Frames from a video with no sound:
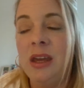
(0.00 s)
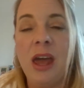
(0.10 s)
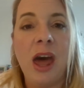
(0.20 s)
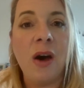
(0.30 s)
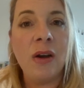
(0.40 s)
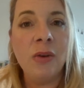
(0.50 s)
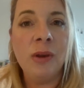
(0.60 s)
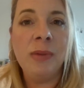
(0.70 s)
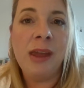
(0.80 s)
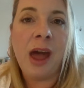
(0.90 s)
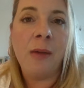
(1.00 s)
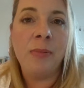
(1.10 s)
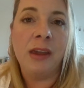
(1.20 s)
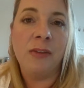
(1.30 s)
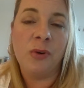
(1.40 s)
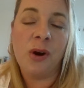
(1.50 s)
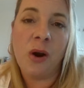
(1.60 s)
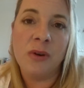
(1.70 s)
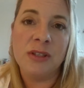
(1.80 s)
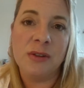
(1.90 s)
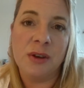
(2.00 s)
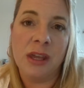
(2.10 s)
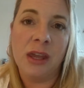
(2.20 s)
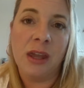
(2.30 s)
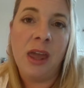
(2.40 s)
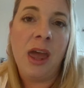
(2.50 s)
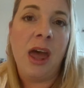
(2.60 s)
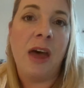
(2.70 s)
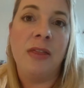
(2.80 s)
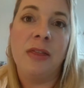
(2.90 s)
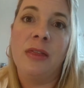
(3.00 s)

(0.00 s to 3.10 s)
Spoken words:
How can we be happy if we're always looking at